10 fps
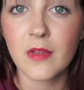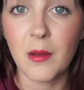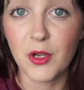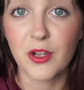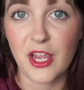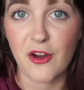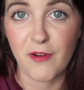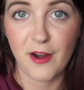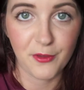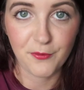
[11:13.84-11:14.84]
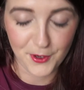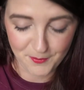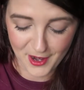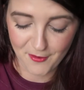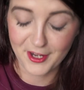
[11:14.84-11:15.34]
looking around the
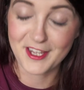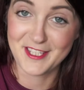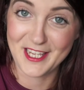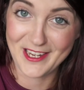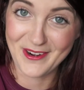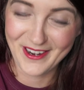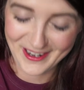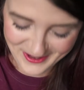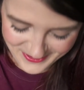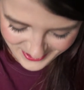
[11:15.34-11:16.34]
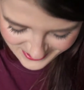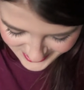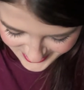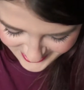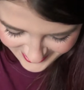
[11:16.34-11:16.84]
room now and I can see quite a lot of
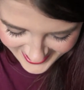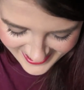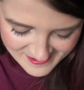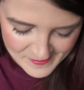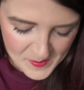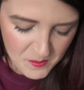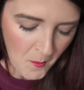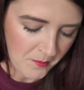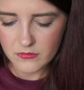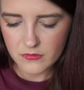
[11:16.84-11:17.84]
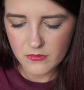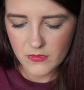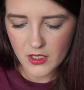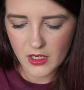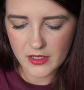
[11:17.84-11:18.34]
gold jewellery.
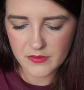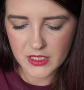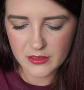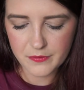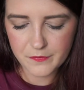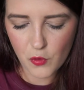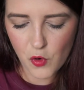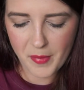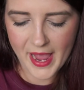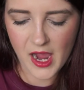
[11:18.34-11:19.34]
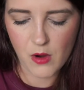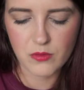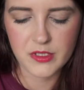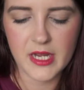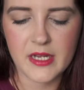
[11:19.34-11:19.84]
And there was a little £4
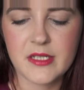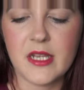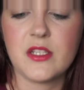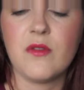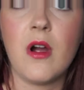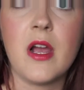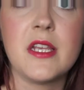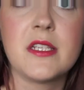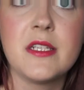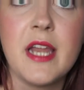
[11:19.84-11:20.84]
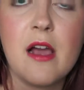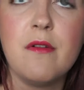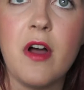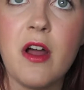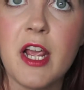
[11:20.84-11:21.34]
Accessorize
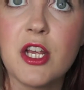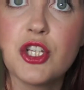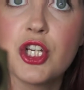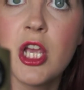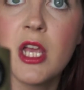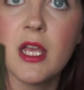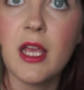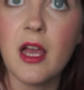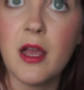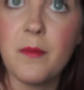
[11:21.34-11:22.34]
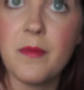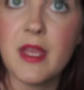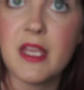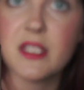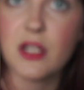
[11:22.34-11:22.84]
nail varnish.
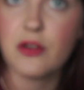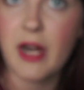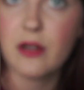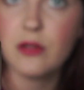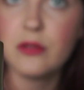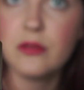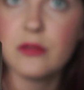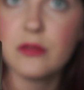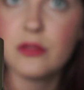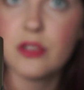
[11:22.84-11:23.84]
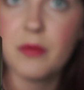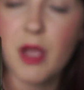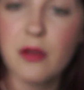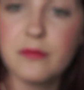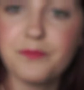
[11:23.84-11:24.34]
It's a crackle top
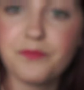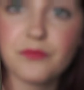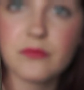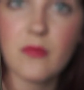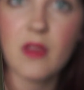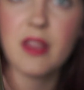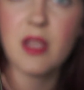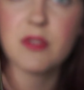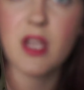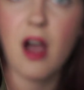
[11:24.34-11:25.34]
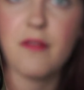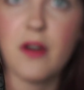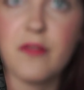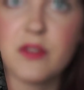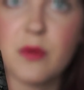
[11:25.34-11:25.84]
coat. I think it was half
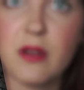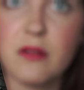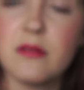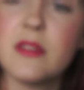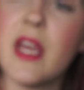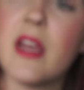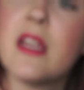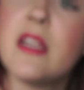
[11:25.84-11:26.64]
off as well. Yeah,